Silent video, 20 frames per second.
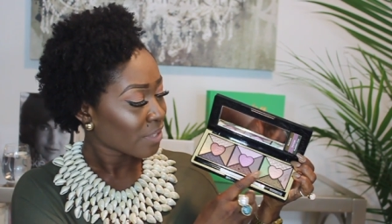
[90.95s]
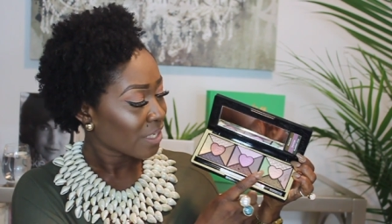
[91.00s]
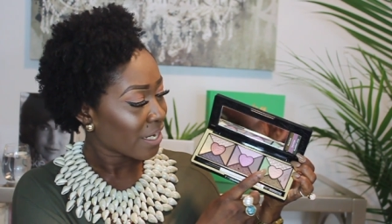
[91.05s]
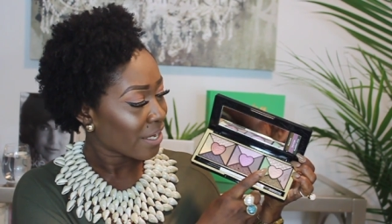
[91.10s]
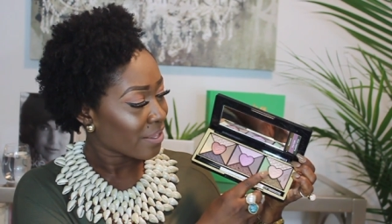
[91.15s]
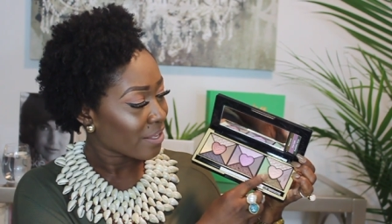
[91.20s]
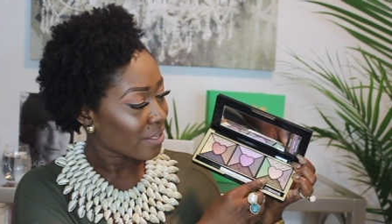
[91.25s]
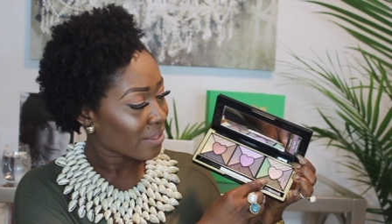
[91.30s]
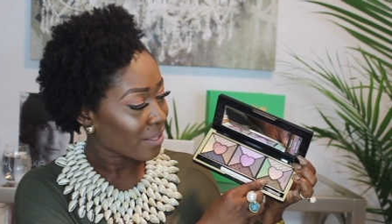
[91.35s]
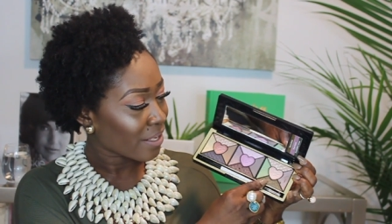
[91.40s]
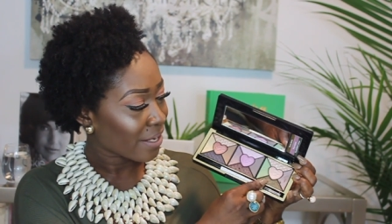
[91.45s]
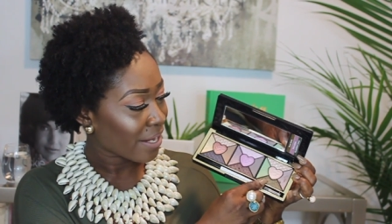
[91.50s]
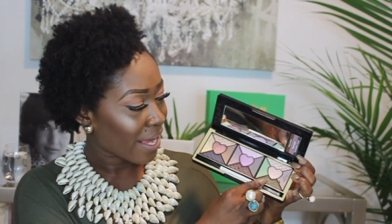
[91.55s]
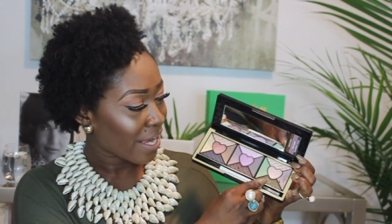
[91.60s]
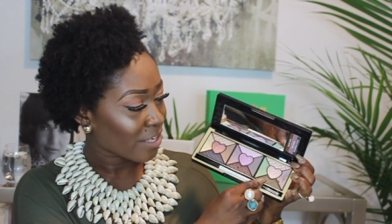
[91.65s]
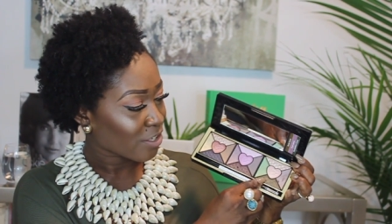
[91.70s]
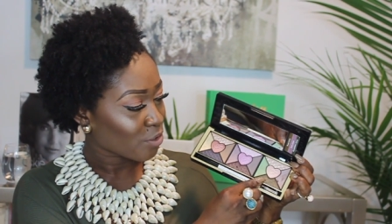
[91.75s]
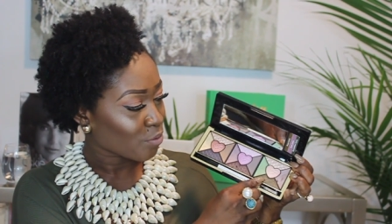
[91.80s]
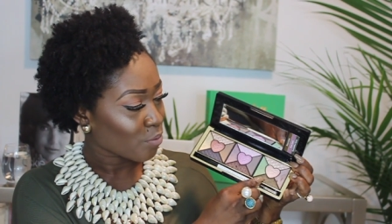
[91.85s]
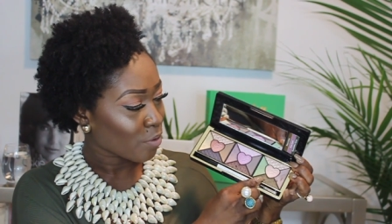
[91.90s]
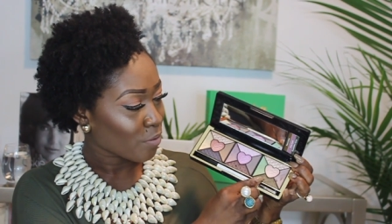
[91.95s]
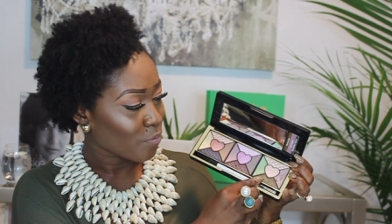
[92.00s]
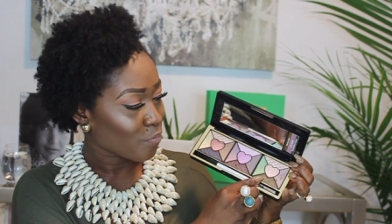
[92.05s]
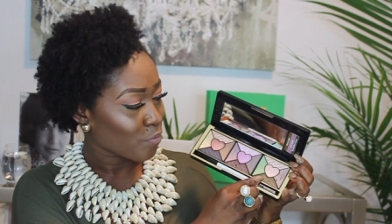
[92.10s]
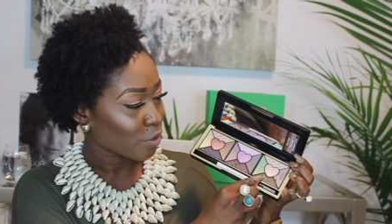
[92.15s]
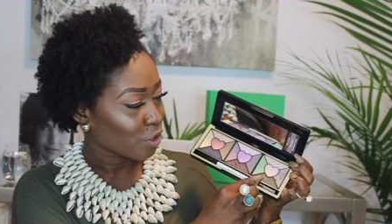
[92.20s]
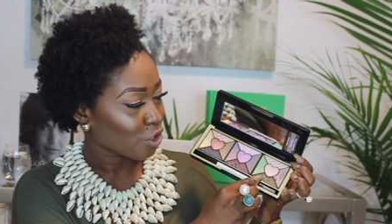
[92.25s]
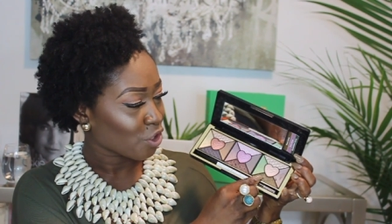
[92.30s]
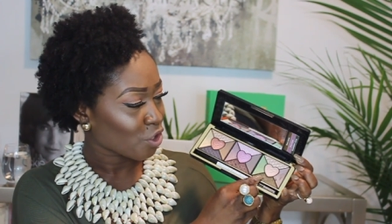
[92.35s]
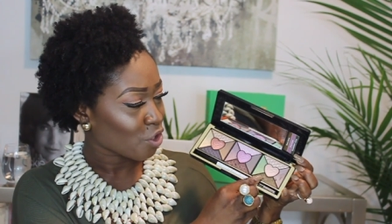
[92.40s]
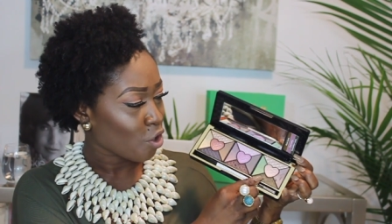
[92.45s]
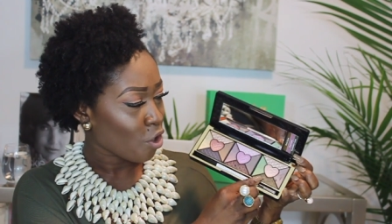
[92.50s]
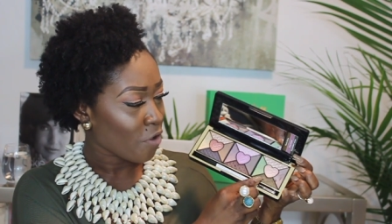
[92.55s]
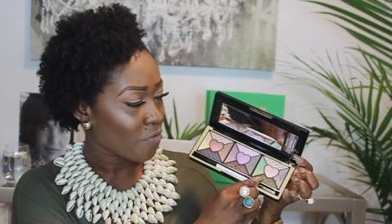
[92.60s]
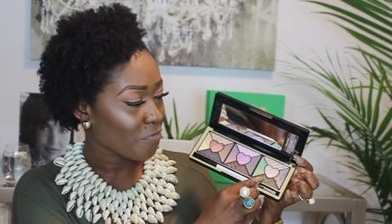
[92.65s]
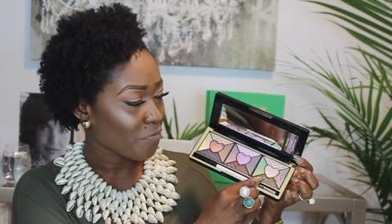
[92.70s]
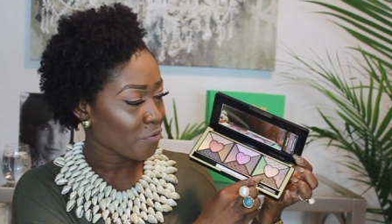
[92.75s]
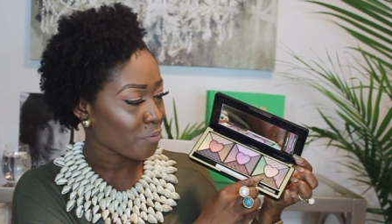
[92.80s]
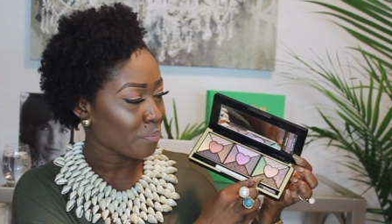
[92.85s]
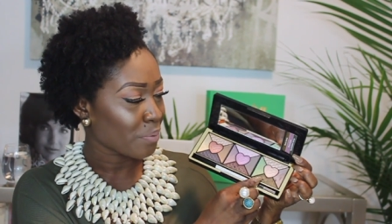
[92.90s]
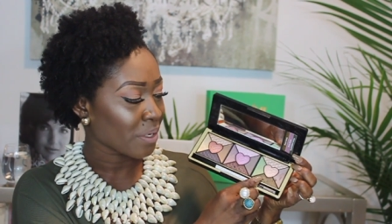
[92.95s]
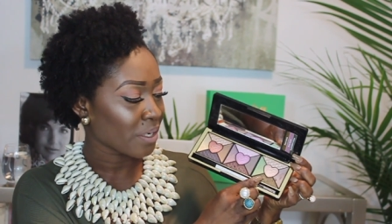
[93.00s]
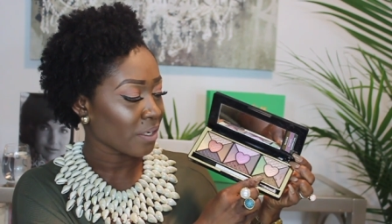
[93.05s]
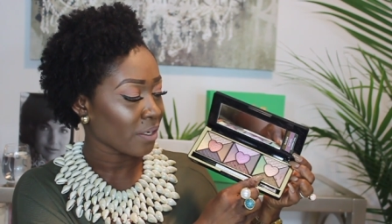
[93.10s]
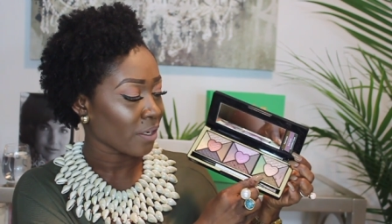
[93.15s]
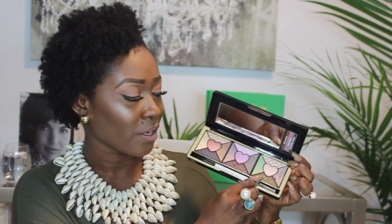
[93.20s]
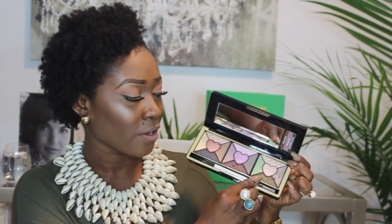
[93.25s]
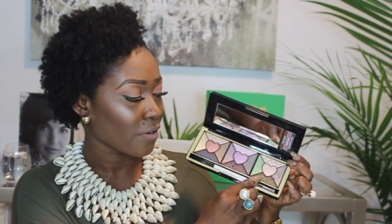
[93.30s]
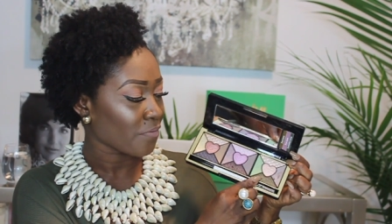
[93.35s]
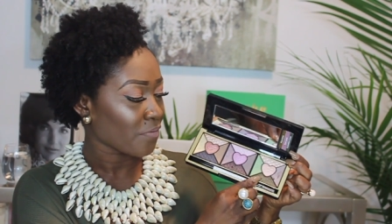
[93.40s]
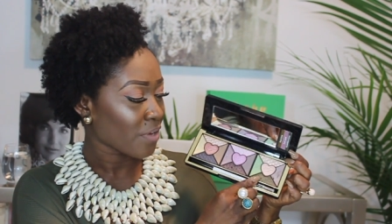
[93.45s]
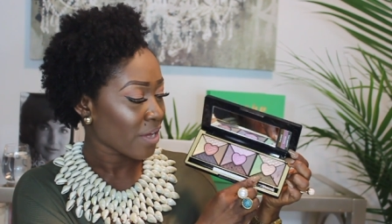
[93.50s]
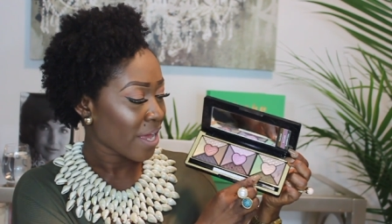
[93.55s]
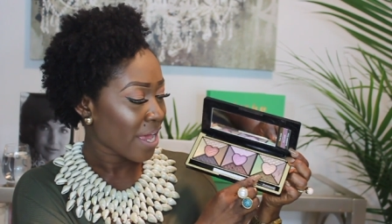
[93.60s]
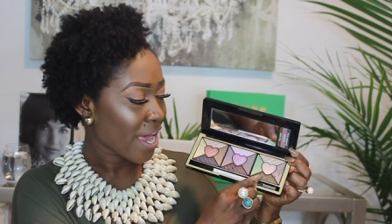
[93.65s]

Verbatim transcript: And then the last one, which is called Forbidden Love,